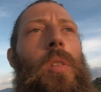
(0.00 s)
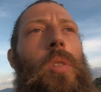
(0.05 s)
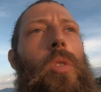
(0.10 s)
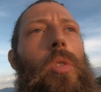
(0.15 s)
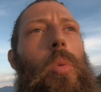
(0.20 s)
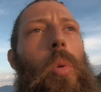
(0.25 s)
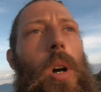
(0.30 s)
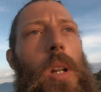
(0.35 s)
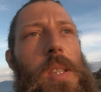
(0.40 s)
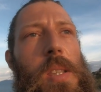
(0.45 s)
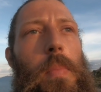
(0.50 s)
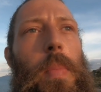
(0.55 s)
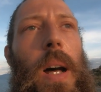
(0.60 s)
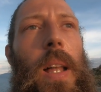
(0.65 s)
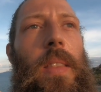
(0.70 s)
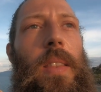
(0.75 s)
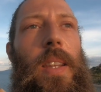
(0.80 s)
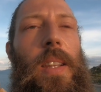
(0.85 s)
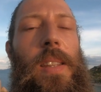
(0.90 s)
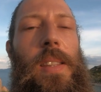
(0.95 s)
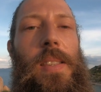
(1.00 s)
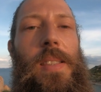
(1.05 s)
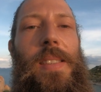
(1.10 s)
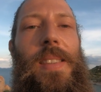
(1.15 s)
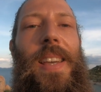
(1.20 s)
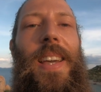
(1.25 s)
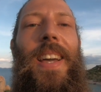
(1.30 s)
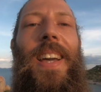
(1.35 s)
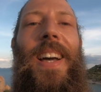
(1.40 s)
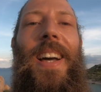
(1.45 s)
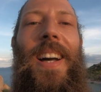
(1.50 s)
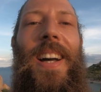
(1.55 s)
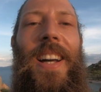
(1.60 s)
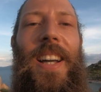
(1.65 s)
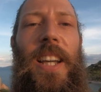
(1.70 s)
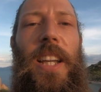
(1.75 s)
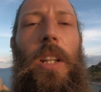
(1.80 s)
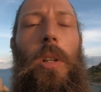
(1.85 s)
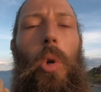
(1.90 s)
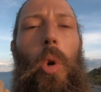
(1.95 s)
towards abundance,
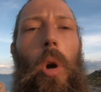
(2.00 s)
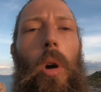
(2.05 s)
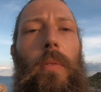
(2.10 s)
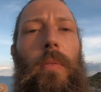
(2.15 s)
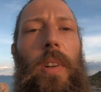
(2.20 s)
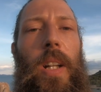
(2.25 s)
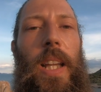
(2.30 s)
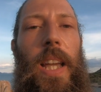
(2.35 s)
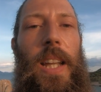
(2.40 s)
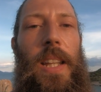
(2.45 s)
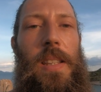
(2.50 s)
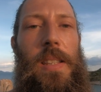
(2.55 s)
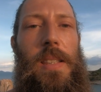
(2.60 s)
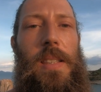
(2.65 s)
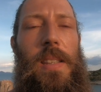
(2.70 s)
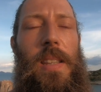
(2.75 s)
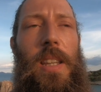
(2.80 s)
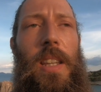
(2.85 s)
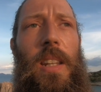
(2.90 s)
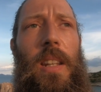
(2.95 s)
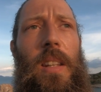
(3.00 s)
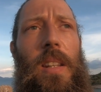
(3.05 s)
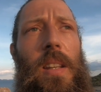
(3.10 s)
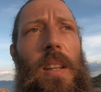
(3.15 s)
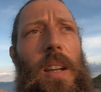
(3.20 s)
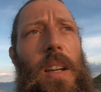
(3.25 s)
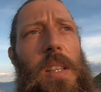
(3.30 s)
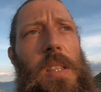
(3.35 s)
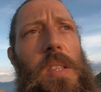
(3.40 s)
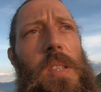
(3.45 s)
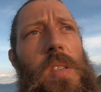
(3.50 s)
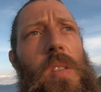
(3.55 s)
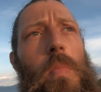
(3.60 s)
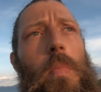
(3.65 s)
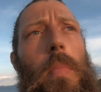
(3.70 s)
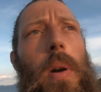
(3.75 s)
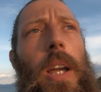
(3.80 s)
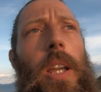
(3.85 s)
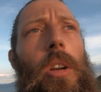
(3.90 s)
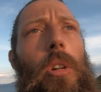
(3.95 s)
in convergence, in a
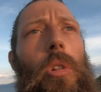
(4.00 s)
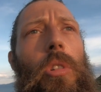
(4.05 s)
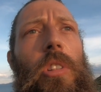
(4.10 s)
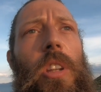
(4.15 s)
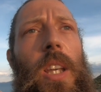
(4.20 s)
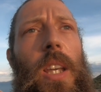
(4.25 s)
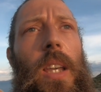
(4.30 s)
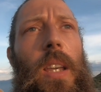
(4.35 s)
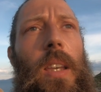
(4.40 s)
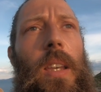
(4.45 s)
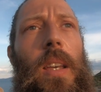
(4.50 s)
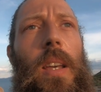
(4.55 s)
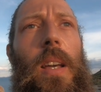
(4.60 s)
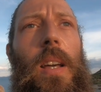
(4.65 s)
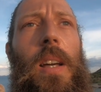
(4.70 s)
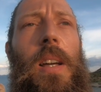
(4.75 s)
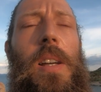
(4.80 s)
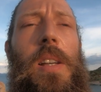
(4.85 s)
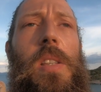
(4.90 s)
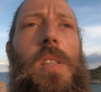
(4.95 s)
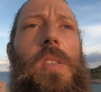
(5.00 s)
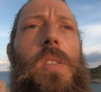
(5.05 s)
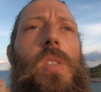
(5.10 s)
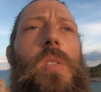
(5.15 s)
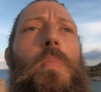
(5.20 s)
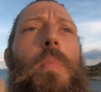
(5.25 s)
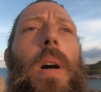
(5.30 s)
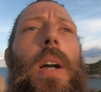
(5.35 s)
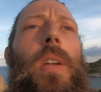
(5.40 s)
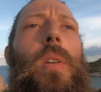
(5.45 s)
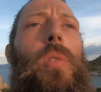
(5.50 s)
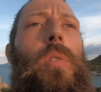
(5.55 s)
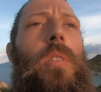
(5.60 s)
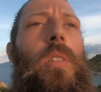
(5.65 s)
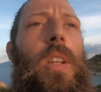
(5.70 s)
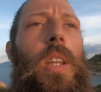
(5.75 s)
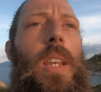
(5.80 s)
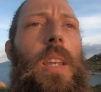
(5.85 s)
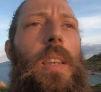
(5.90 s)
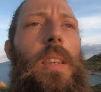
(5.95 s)
symbiotic
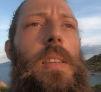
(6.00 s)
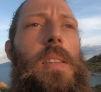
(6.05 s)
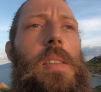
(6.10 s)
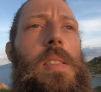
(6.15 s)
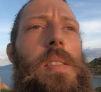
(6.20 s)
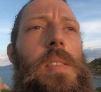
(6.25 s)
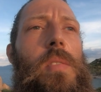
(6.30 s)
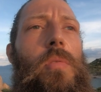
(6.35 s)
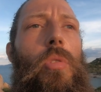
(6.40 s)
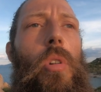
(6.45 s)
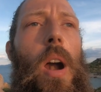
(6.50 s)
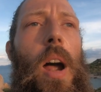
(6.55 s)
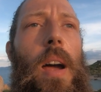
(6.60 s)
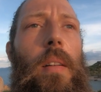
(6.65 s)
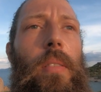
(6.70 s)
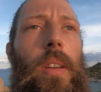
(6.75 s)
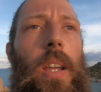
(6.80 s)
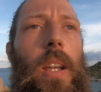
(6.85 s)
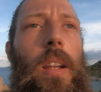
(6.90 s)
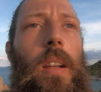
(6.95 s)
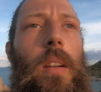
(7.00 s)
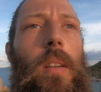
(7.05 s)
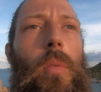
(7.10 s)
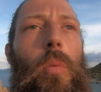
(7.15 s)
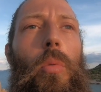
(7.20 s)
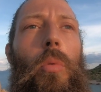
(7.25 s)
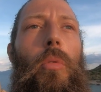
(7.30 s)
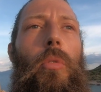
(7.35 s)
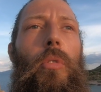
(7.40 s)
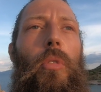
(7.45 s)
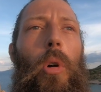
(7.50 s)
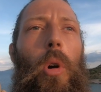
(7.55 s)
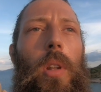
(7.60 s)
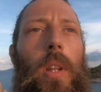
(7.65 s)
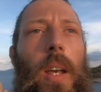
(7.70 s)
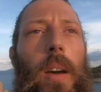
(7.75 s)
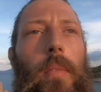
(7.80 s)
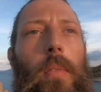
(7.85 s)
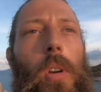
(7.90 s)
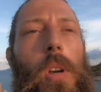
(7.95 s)
symbiotic striving for
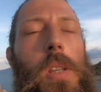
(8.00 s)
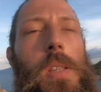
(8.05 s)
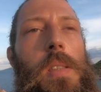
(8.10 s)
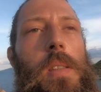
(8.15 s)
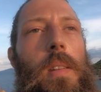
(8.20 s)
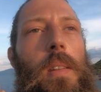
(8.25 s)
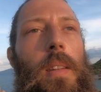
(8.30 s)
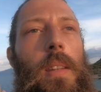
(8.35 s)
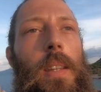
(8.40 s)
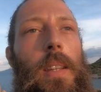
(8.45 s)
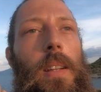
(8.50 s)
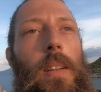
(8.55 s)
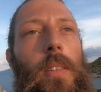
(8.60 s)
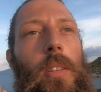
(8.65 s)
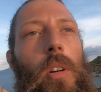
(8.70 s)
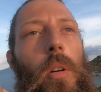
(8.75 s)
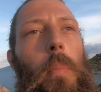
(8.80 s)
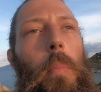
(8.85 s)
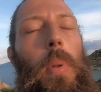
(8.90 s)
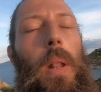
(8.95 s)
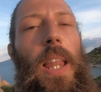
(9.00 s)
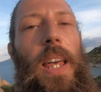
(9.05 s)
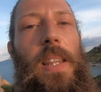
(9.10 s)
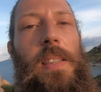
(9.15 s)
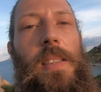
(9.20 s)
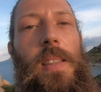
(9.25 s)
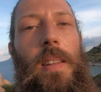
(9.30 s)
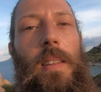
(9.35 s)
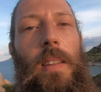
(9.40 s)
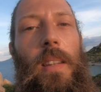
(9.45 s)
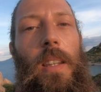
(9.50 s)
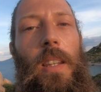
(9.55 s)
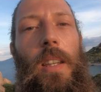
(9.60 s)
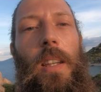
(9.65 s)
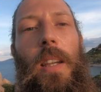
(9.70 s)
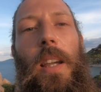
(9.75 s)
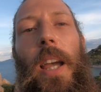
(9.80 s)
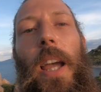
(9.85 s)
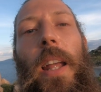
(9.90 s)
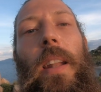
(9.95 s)
diversity, complexity
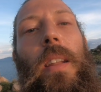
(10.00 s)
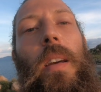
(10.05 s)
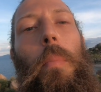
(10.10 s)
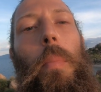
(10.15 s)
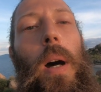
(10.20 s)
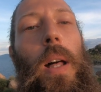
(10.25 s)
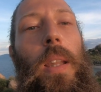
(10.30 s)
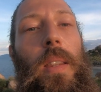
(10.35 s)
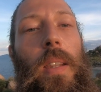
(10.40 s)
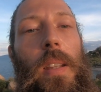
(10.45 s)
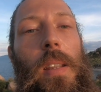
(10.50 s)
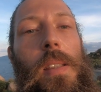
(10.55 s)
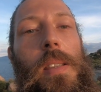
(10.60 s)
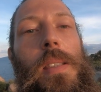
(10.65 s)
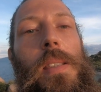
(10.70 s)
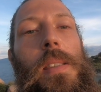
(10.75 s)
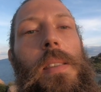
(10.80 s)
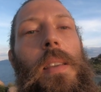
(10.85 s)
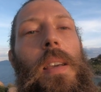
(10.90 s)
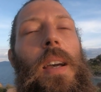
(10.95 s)
and abundance